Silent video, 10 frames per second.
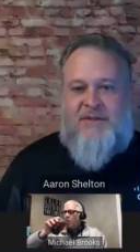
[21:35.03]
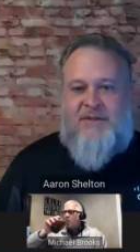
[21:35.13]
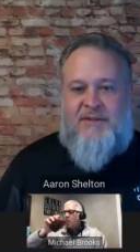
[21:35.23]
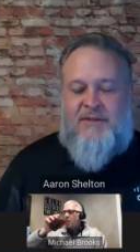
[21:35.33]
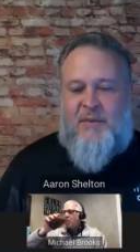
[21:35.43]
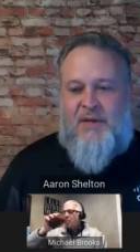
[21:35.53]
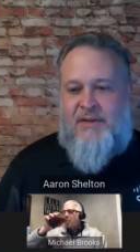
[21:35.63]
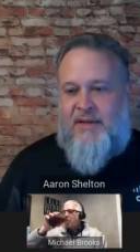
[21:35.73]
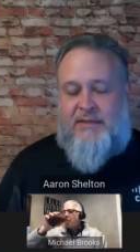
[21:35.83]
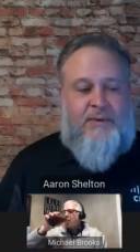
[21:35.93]
and one of the
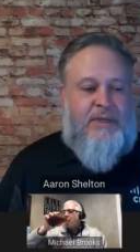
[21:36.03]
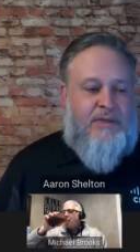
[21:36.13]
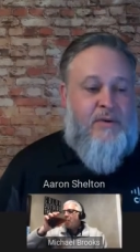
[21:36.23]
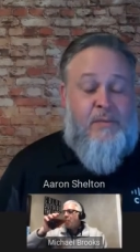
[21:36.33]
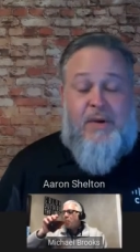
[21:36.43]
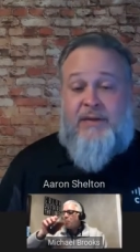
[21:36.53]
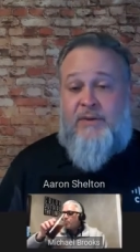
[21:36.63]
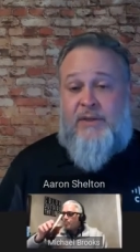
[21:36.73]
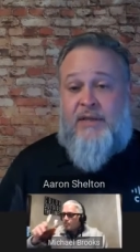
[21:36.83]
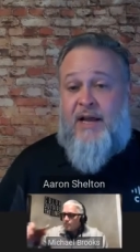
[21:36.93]
things that I really enjoy about
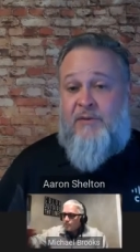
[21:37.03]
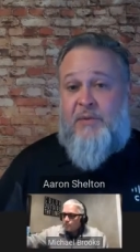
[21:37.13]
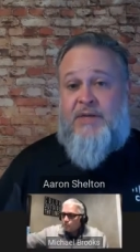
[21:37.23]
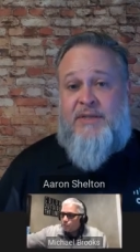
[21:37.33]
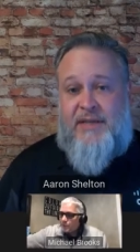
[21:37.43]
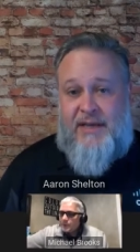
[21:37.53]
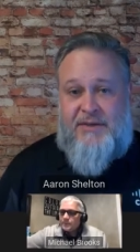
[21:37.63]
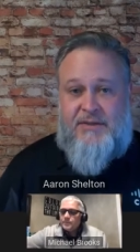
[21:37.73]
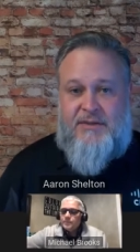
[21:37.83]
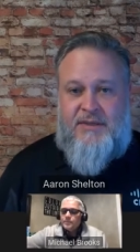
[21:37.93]
doing live
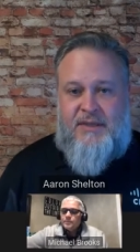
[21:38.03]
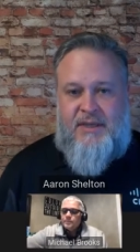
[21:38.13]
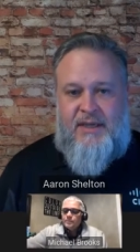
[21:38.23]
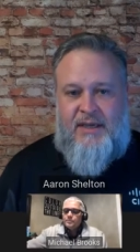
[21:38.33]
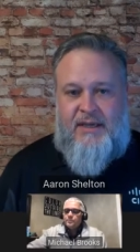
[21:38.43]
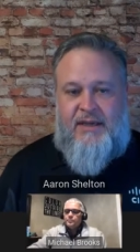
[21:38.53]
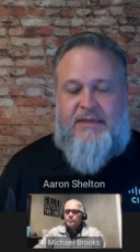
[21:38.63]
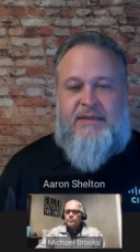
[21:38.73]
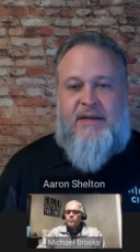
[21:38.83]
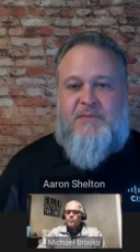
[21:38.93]
presentations
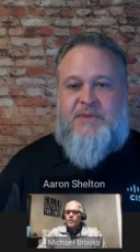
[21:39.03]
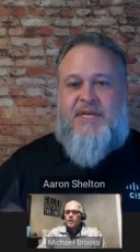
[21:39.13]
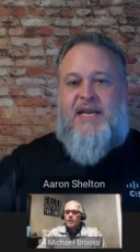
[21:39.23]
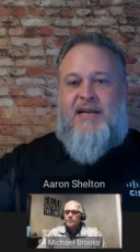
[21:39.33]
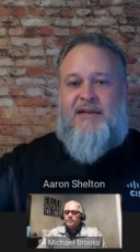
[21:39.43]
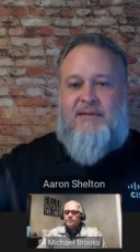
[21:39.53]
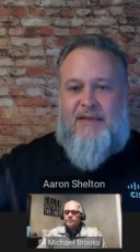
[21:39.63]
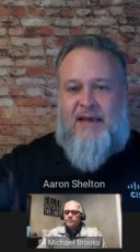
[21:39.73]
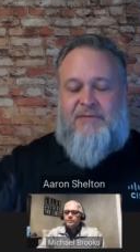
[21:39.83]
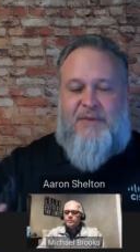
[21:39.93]
is that I'm seeing
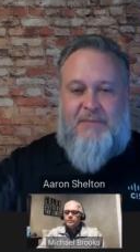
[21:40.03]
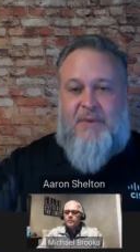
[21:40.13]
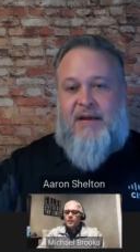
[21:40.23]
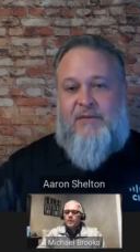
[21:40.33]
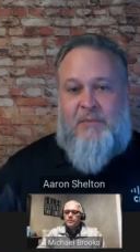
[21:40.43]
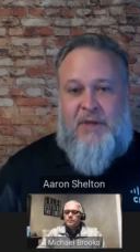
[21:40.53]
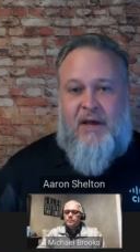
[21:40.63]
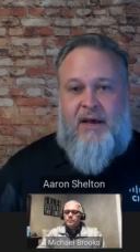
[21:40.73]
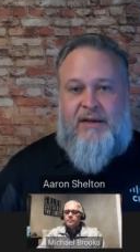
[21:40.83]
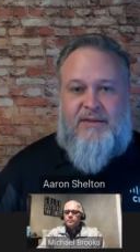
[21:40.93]
that feedback from
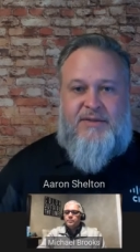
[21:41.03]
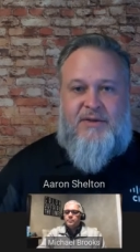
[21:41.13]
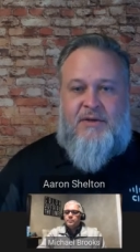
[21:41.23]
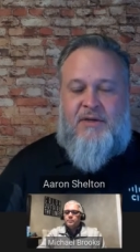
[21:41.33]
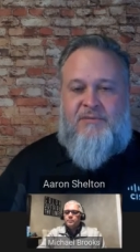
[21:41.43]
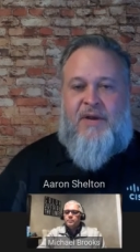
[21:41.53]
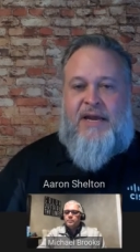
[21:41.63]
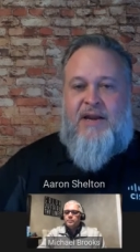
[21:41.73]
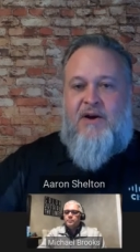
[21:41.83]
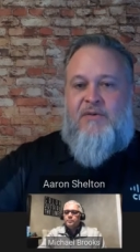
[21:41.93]
the audience. So if
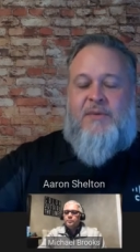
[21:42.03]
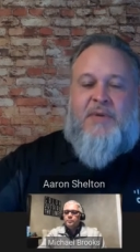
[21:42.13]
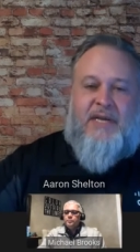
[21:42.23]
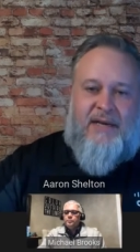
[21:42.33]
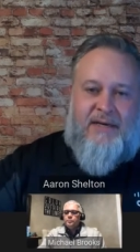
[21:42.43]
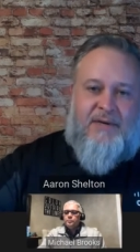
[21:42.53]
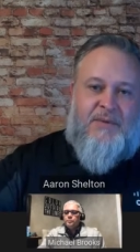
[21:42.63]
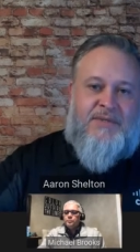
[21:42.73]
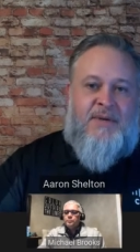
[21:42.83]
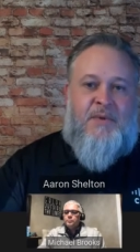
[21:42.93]
I know if I'm
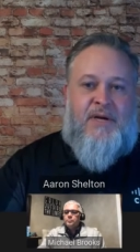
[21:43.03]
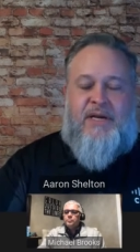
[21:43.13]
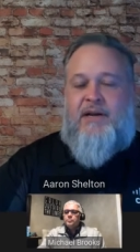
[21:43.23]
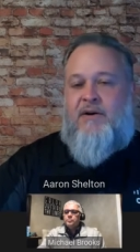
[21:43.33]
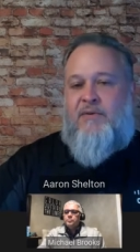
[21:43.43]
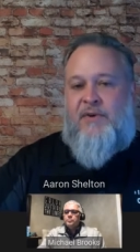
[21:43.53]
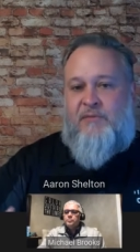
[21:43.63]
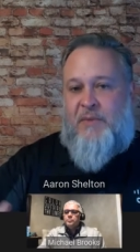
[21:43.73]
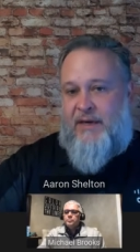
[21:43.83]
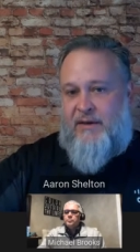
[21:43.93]
connecting with someone, I know if
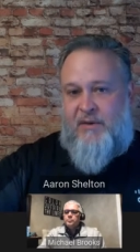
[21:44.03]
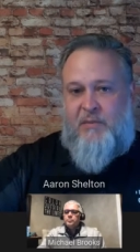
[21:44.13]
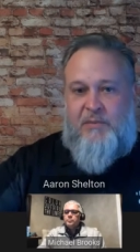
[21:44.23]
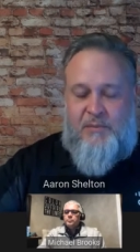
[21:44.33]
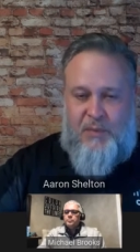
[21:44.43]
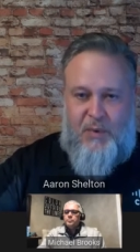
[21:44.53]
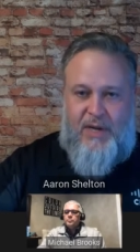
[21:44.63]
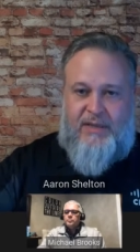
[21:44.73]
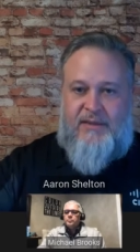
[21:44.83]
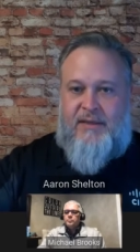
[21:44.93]
I've made a good
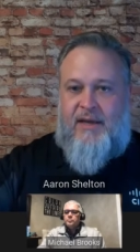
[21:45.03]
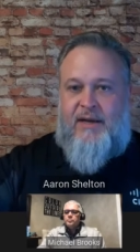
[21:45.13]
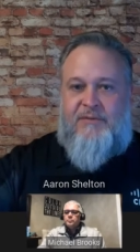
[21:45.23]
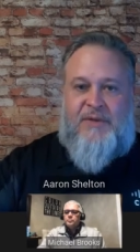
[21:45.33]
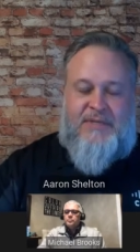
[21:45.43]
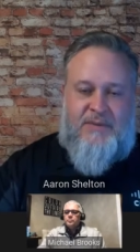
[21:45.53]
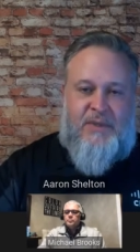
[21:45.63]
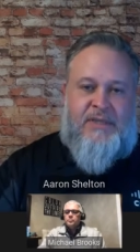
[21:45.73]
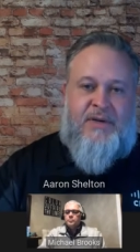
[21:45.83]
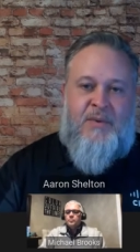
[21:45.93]
point that kind of fits to
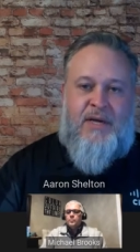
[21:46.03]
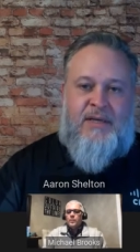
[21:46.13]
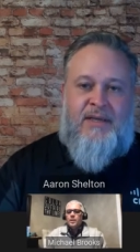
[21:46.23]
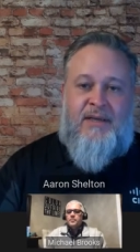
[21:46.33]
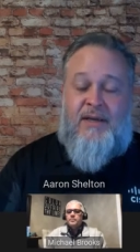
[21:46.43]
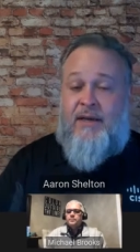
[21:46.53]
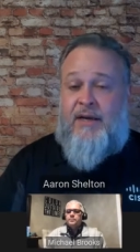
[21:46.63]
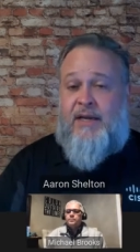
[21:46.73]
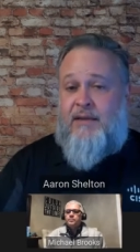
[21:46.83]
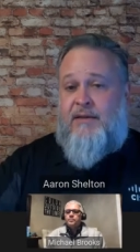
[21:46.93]
what they want.
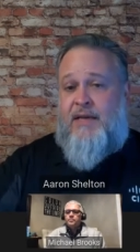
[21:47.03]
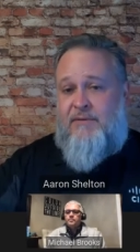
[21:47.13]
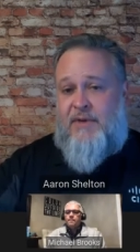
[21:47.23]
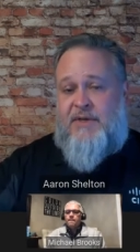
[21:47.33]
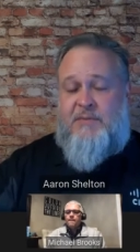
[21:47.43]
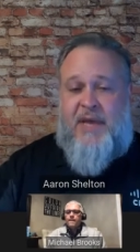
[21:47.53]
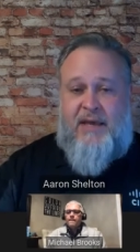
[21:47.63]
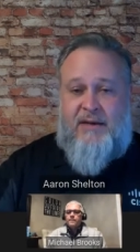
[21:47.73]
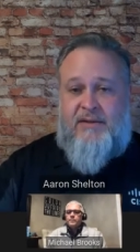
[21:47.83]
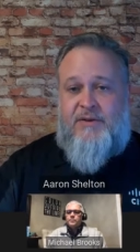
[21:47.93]
And I can even
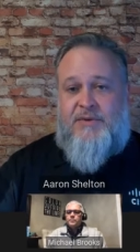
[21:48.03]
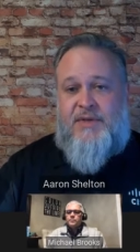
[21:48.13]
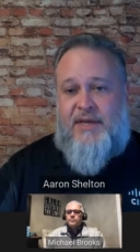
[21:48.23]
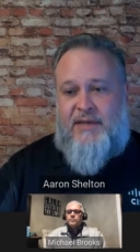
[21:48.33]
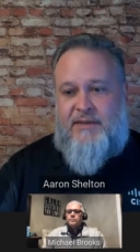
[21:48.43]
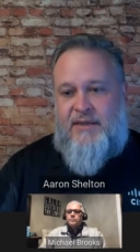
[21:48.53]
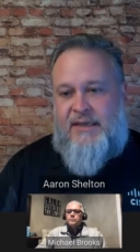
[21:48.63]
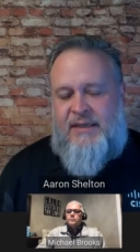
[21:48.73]
expand on those things.